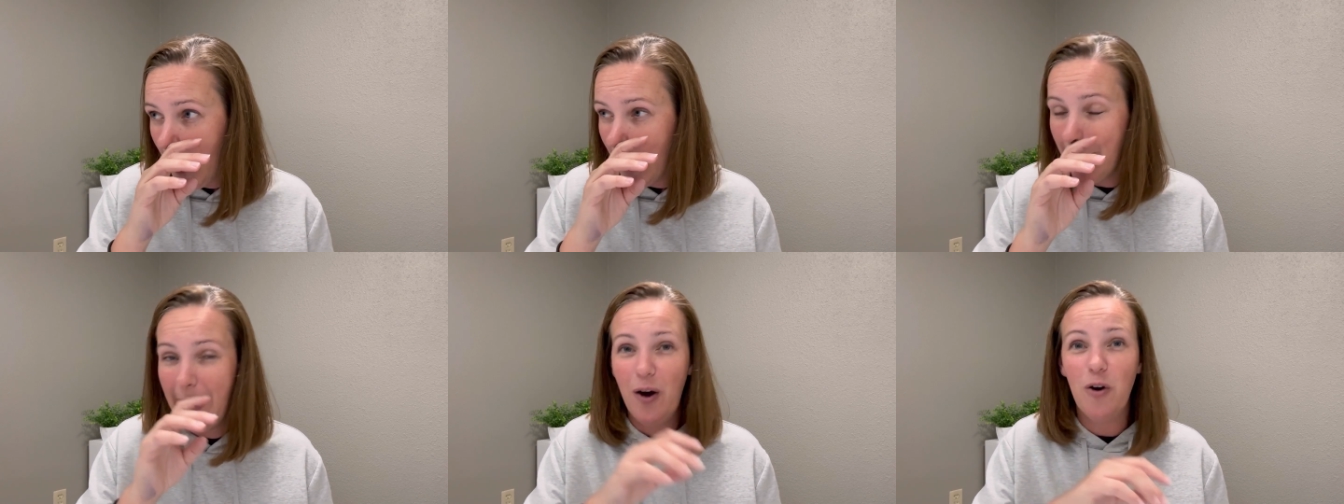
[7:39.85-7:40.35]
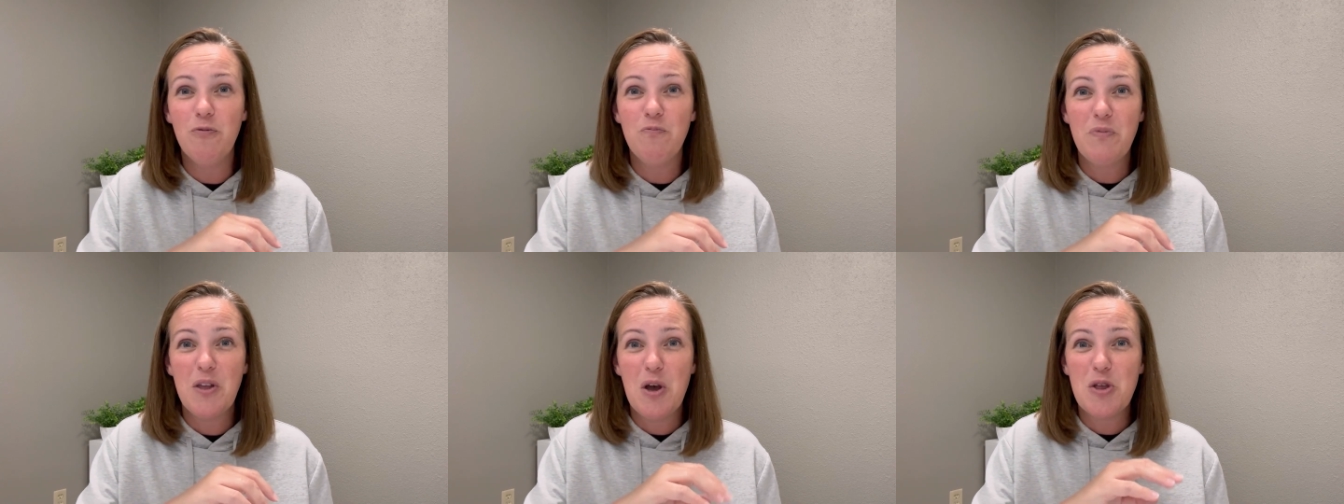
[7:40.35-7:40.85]
about
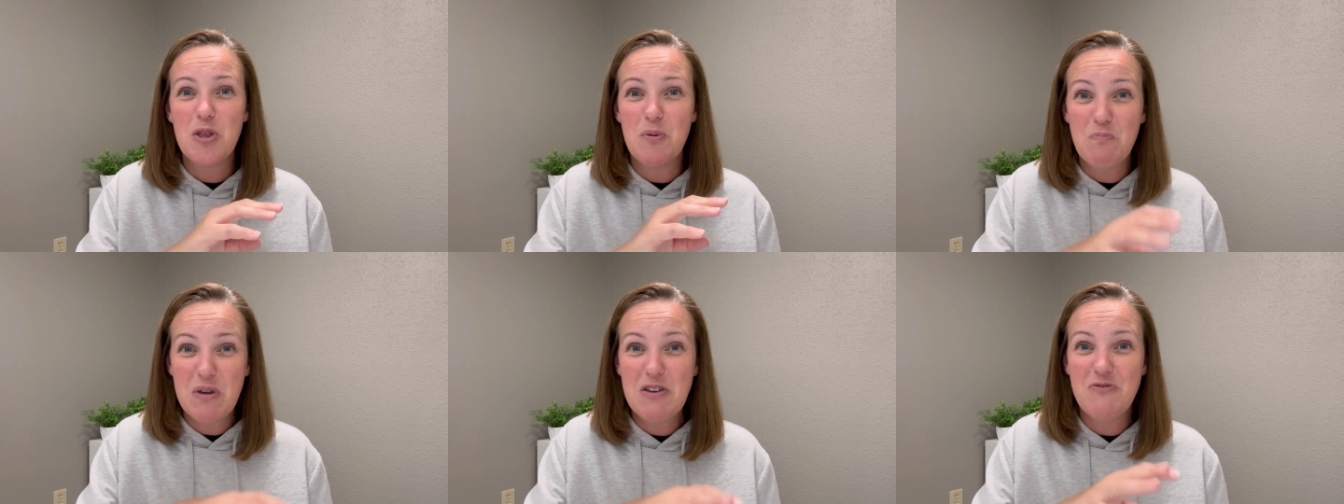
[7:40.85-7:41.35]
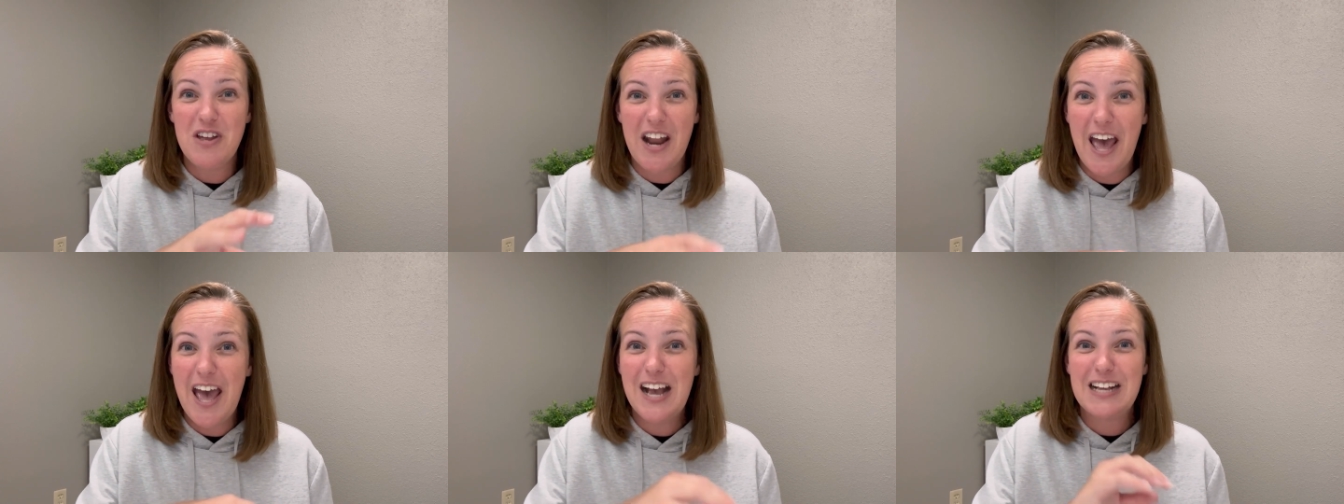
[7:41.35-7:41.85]
the beef and
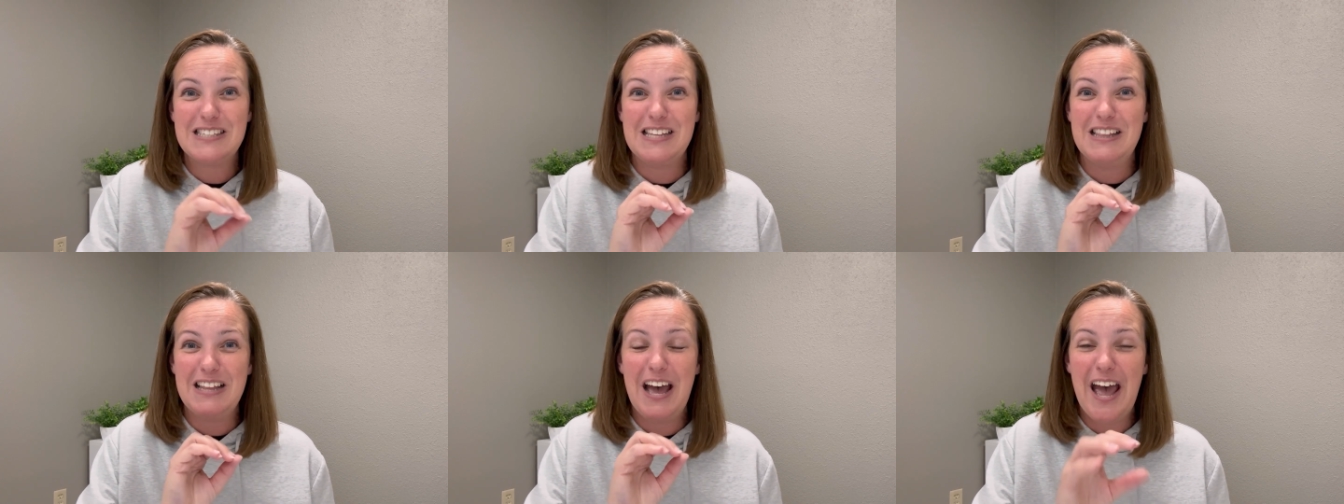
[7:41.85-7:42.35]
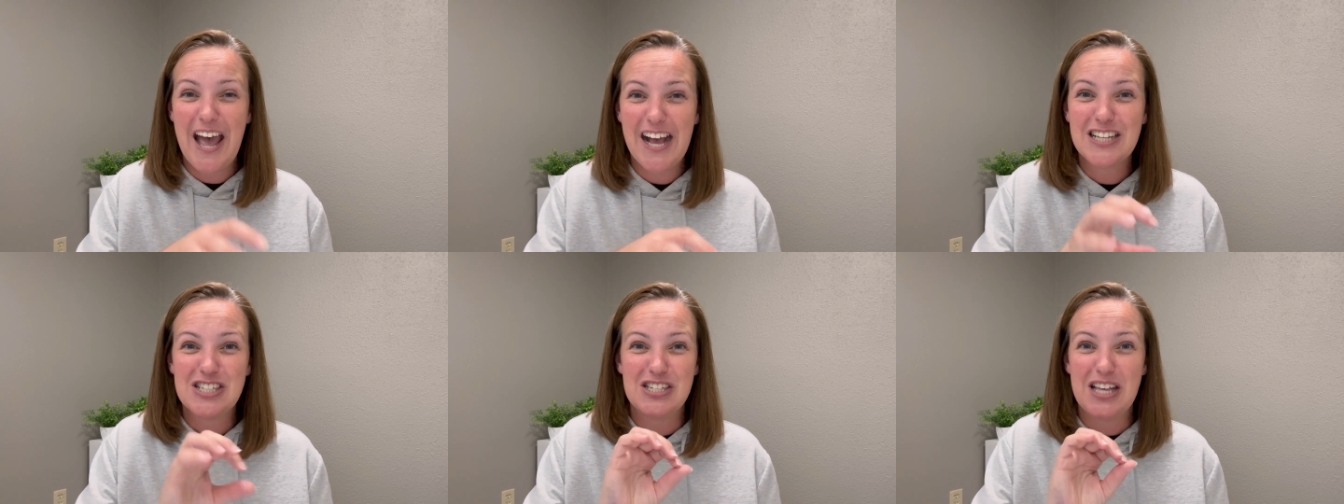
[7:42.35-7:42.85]
eggs, and the
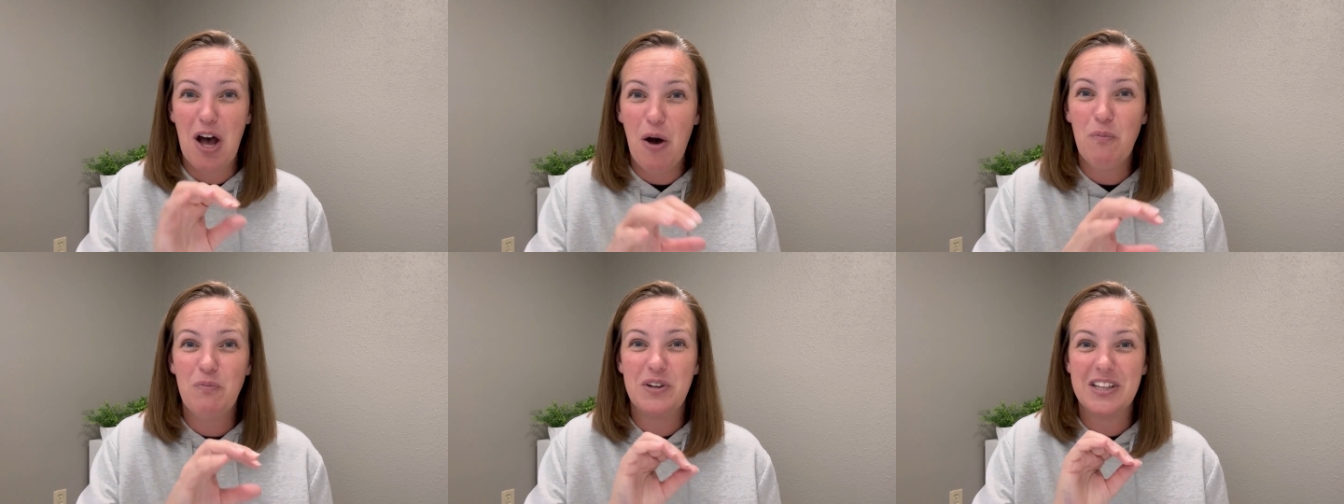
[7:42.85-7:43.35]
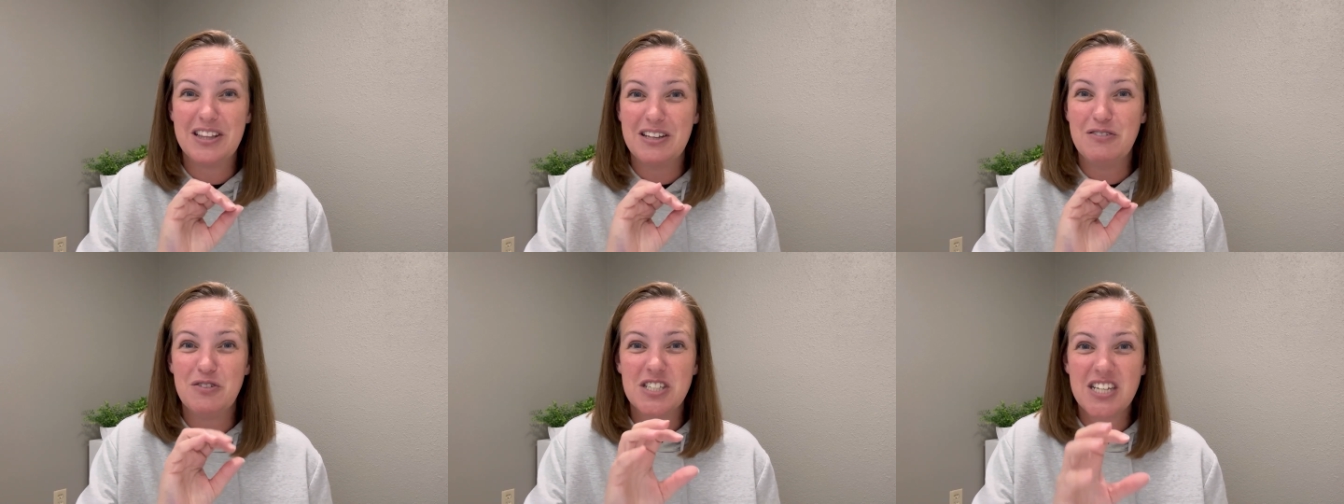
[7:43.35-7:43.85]
eggs just help with
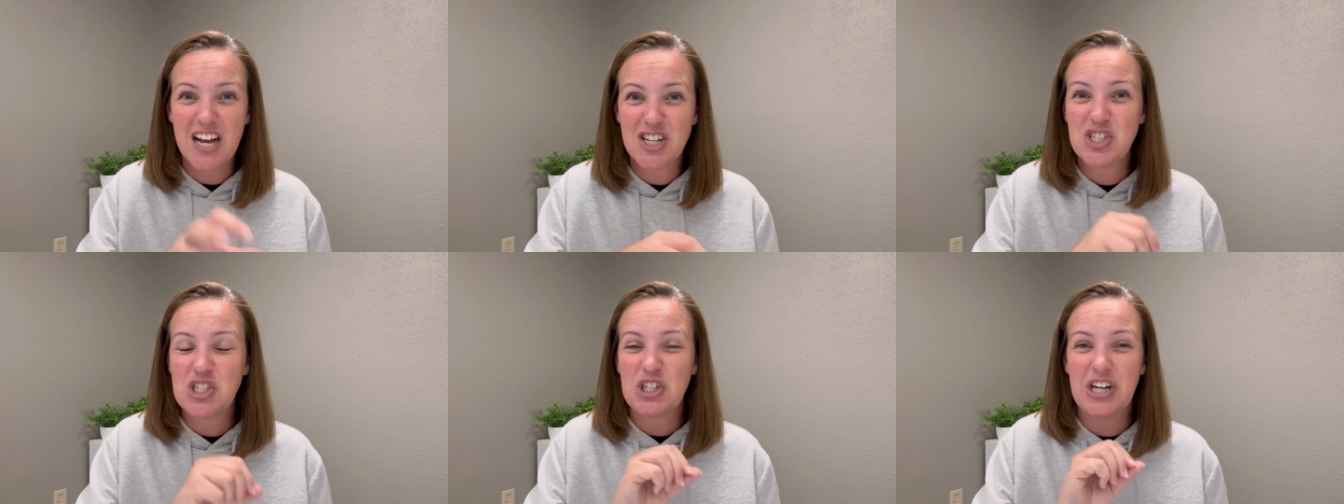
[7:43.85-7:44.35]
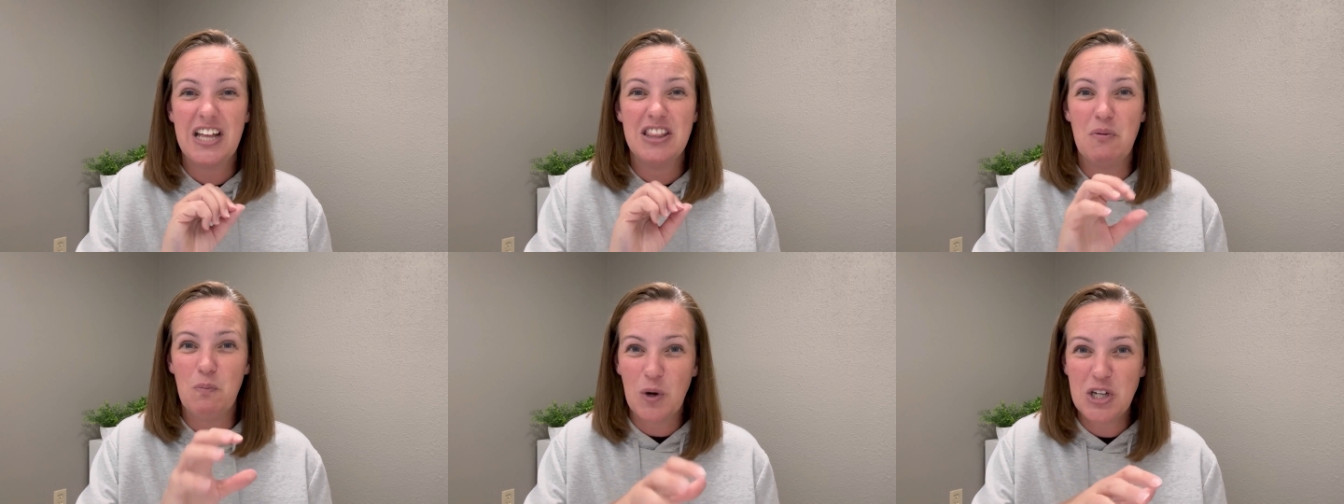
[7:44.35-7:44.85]
the texture and
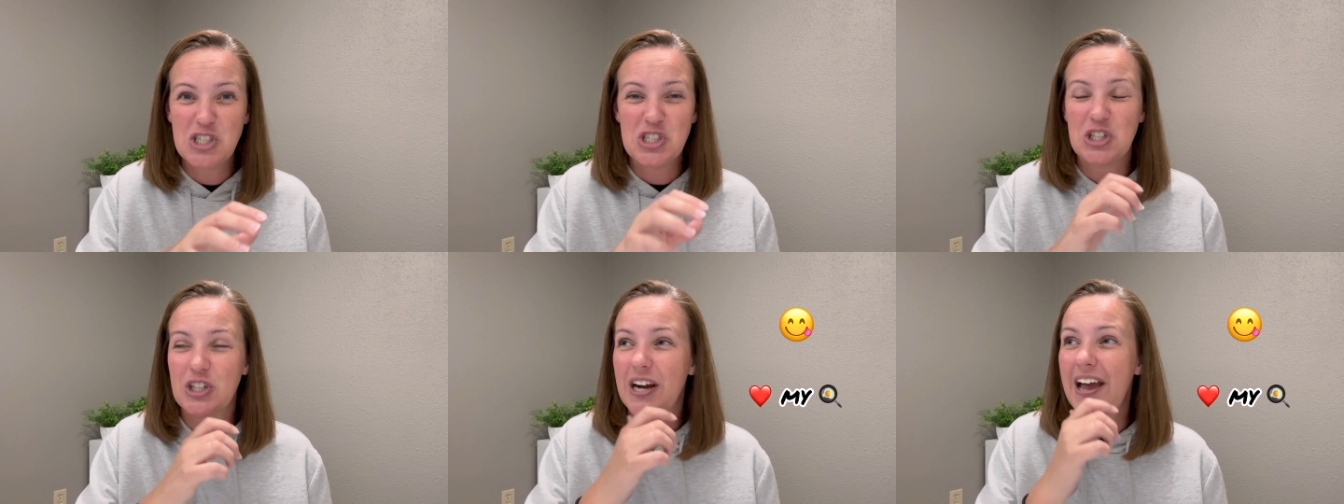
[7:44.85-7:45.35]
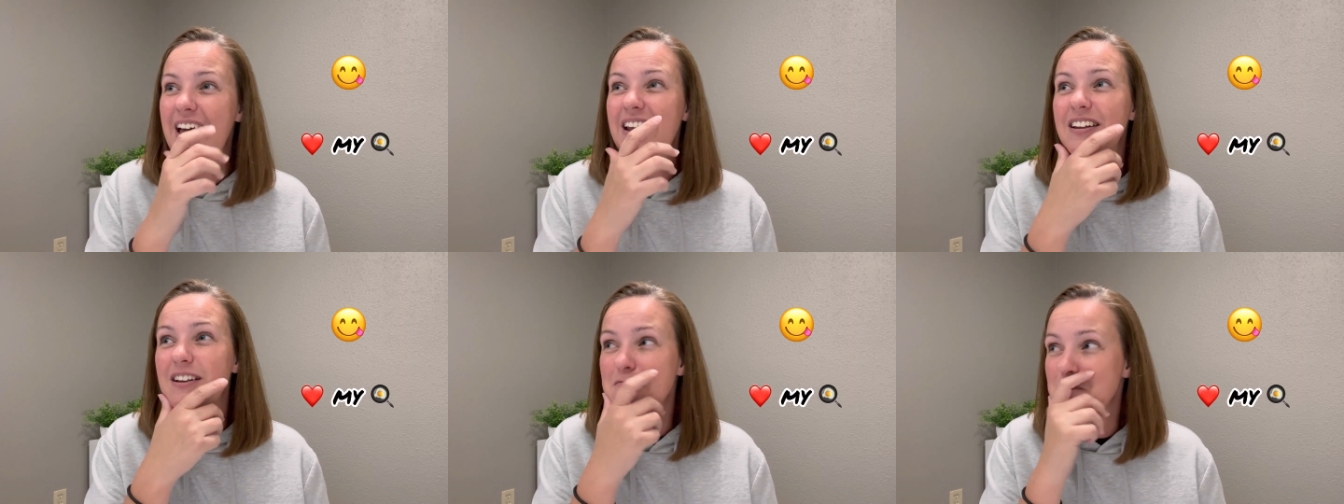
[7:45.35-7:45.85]
the moisture, and